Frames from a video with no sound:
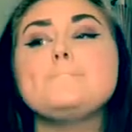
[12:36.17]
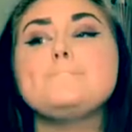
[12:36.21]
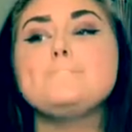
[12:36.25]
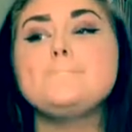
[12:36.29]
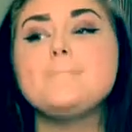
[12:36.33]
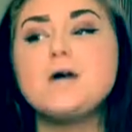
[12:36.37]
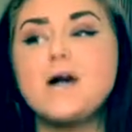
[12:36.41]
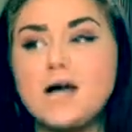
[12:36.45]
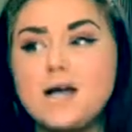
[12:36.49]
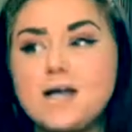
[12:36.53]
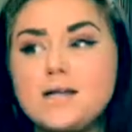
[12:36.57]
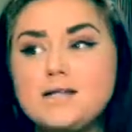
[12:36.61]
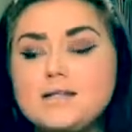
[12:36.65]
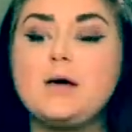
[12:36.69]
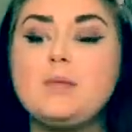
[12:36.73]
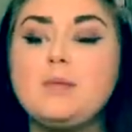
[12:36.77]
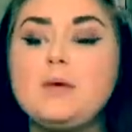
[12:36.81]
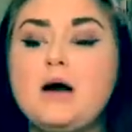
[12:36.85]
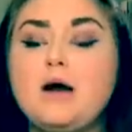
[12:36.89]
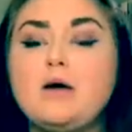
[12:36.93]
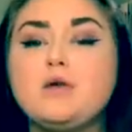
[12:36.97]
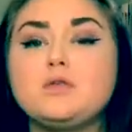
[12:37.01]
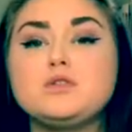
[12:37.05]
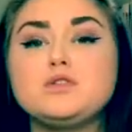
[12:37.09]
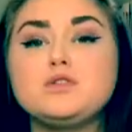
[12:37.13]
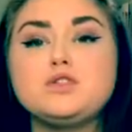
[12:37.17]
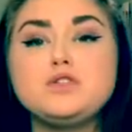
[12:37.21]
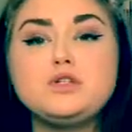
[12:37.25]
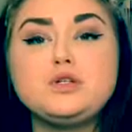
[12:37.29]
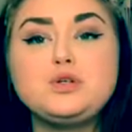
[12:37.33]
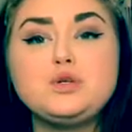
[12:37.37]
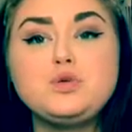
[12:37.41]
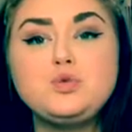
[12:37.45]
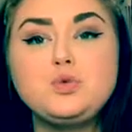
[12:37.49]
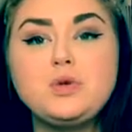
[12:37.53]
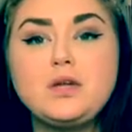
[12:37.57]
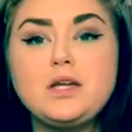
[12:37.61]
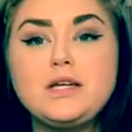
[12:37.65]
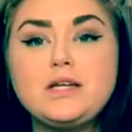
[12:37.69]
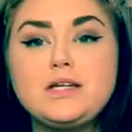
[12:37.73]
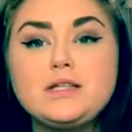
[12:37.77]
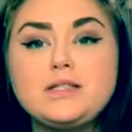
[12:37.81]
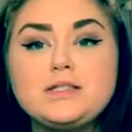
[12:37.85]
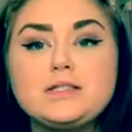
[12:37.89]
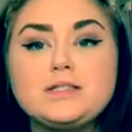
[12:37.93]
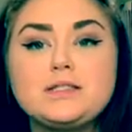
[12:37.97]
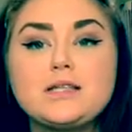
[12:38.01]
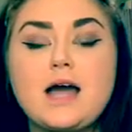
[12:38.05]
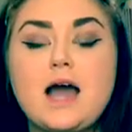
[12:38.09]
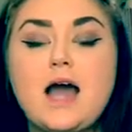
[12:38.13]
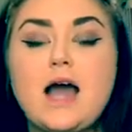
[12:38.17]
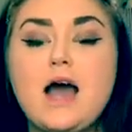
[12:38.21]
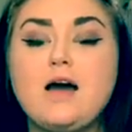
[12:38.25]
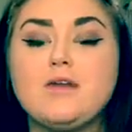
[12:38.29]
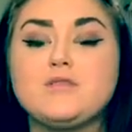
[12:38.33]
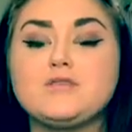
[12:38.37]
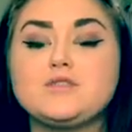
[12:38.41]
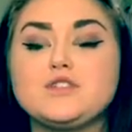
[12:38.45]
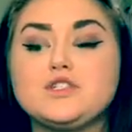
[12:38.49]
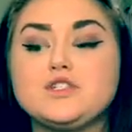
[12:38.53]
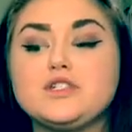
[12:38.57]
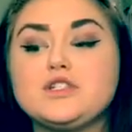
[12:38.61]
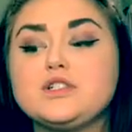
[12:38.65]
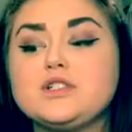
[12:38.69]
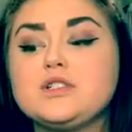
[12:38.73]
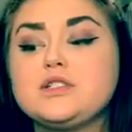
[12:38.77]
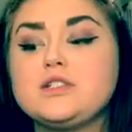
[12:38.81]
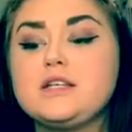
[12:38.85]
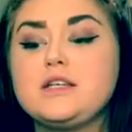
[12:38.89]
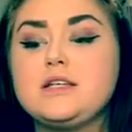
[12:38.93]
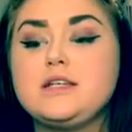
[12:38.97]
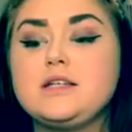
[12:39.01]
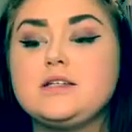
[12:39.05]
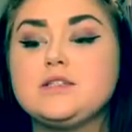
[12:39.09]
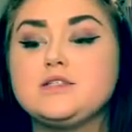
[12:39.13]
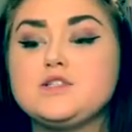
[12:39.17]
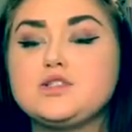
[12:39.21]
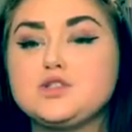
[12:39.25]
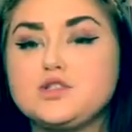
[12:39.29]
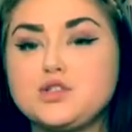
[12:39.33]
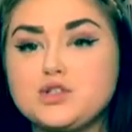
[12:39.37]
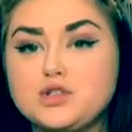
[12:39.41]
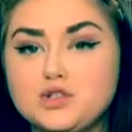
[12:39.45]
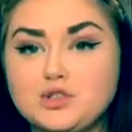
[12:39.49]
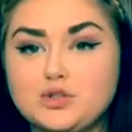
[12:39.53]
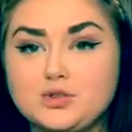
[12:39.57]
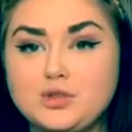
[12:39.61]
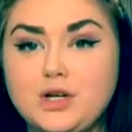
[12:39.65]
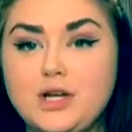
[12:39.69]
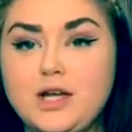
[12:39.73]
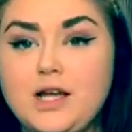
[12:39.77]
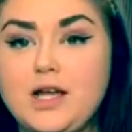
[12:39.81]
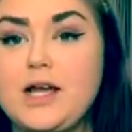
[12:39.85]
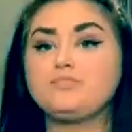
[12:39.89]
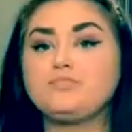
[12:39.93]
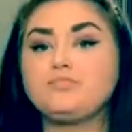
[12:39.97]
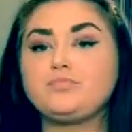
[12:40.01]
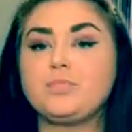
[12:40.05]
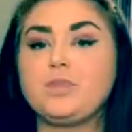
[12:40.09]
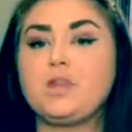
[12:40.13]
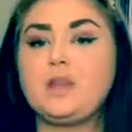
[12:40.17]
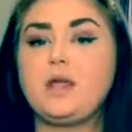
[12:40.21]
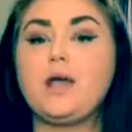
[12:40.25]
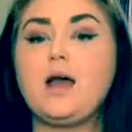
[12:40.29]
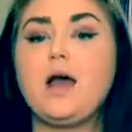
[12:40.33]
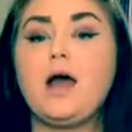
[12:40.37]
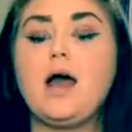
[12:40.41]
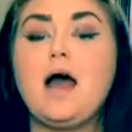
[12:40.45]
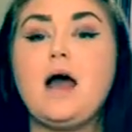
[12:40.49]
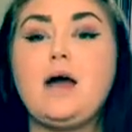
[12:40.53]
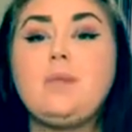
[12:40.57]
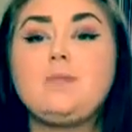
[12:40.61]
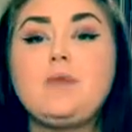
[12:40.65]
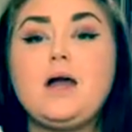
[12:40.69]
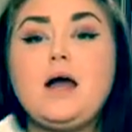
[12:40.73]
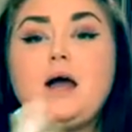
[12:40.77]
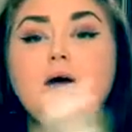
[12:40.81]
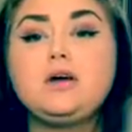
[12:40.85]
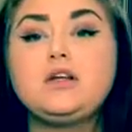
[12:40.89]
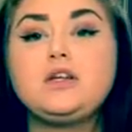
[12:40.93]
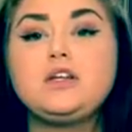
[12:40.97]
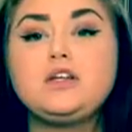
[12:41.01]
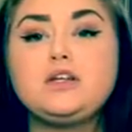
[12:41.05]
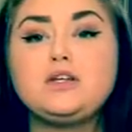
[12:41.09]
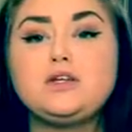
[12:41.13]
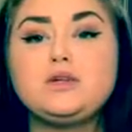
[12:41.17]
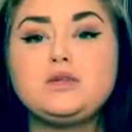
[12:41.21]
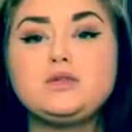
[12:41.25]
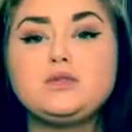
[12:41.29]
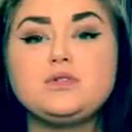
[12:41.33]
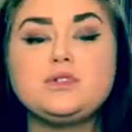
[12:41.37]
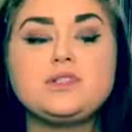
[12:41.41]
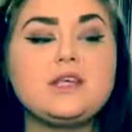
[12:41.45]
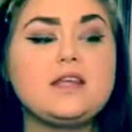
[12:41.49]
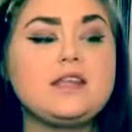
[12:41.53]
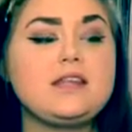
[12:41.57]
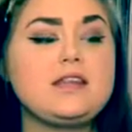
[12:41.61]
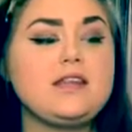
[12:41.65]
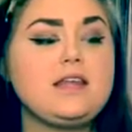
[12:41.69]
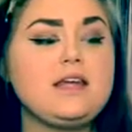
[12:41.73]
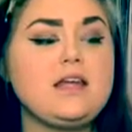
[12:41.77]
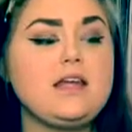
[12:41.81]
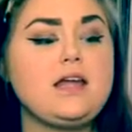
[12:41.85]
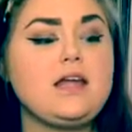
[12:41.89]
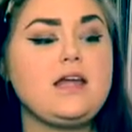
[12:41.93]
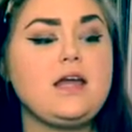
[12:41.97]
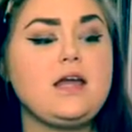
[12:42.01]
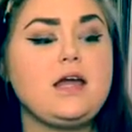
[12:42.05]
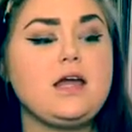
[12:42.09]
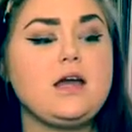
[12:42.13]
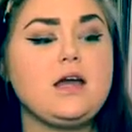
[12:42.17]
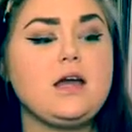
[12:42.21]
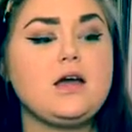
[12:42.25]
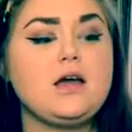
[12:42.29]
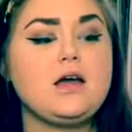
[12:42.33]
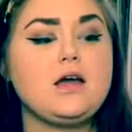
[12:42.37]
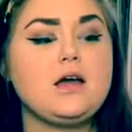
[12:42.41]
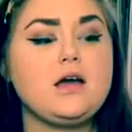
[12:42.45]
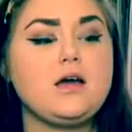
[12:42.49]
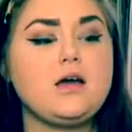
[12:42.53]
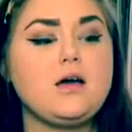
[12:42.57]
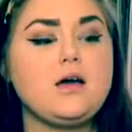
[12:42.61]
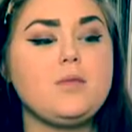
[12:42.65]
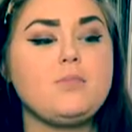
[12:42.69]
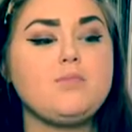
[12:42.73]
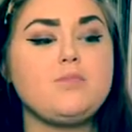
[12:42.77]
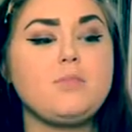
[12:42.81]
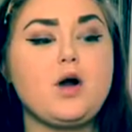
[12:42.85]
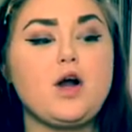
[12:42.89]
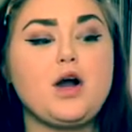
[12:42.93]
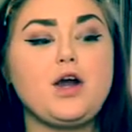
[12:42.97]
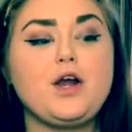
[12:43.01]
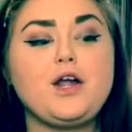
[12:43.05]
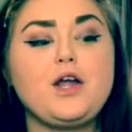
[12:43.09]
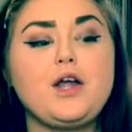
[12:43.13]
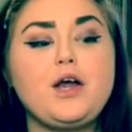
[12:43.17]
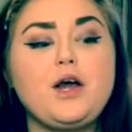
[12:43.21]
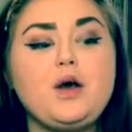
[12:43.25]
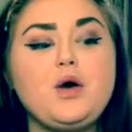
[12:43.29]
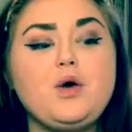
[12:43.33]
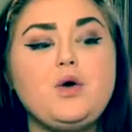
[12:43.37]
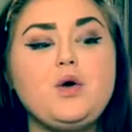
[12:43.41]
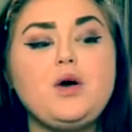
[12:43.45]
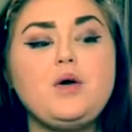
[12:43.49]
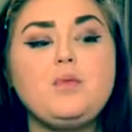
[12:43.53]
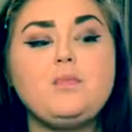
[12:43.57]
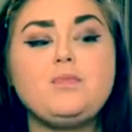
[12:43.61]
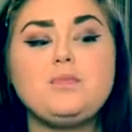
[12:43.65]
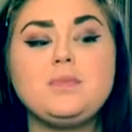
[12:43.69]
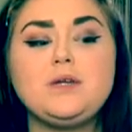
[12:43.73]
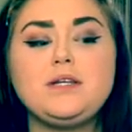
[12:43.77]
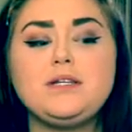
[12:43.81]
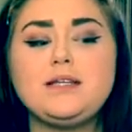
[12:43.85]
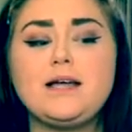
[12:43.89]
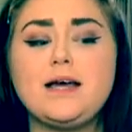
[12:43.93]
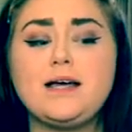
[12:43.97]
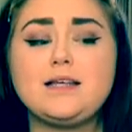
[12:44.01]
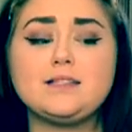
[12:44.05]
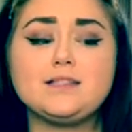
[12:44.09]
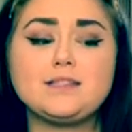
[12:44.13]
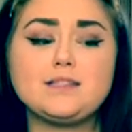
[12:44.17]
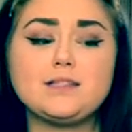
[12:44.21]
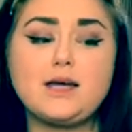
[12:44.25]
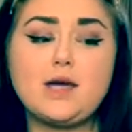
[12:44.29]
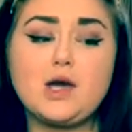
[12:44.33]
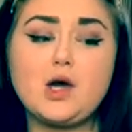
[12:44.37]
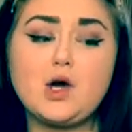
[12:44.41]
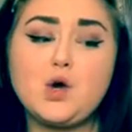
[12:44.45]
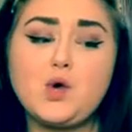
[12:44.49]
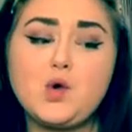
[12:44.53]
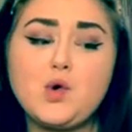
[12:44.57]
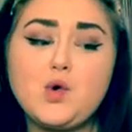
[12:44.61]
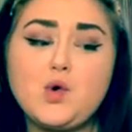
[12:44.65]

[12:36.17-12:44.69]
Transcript: But about 2 weeks after the surgery, I'm now going to use the Mario Badescu